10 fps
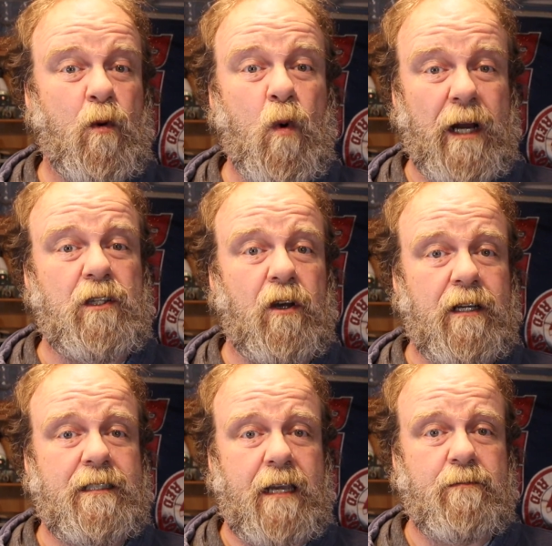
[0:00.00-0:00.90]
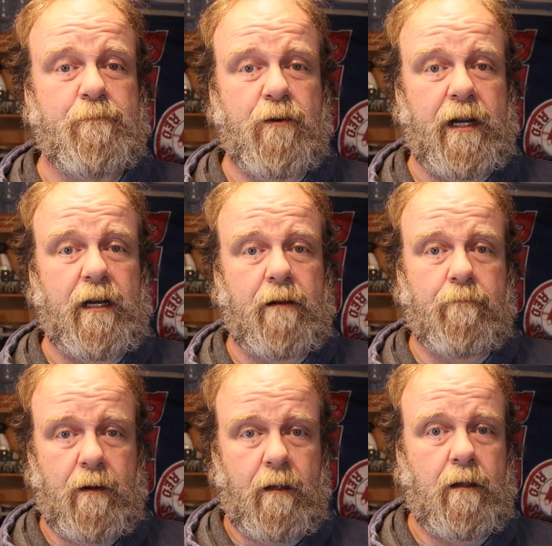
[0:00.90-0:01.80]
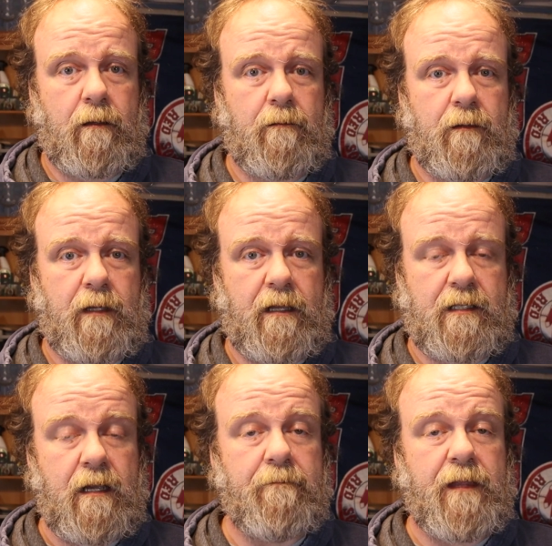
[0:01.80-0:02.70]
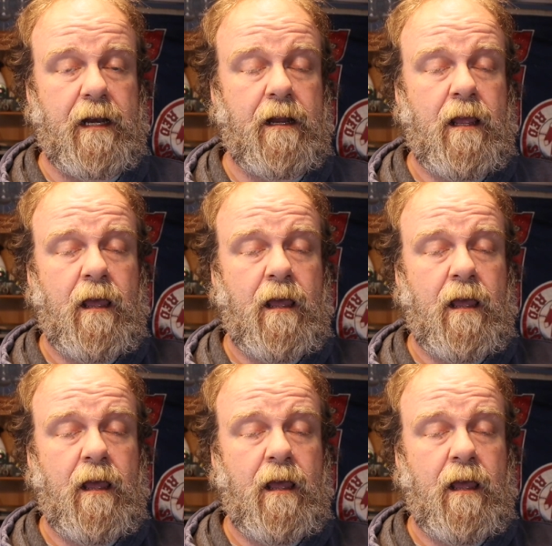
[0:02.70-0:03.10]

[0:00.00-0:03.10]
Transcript: quite a long time to print something.